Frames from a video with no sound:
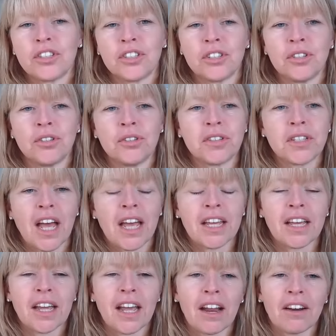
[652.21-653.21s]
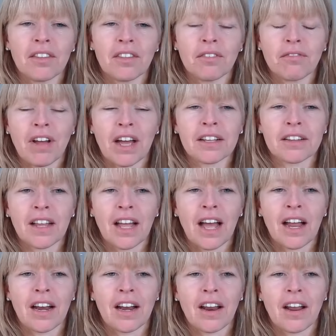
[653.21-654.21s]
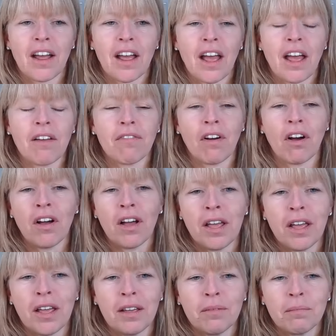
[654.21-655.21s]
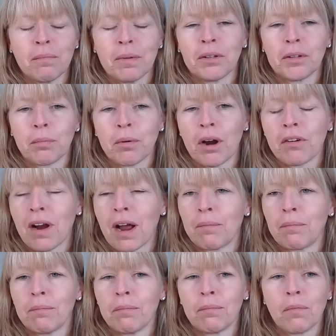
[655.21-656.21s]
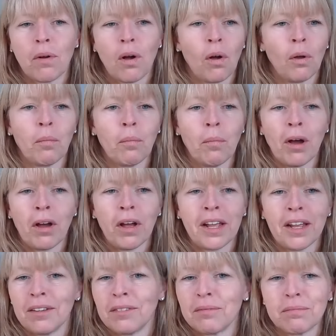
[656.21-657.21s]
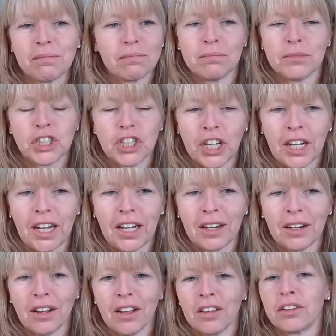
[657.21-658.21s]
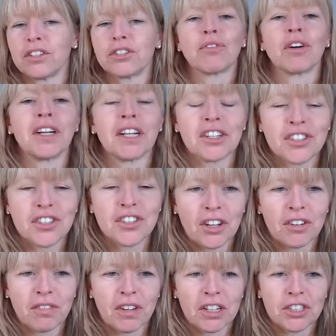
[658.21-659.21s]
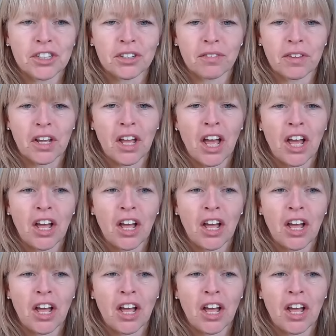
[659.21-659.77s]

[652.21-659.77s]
to take account of the fact that if I build a program on my machine that's running a certain version of the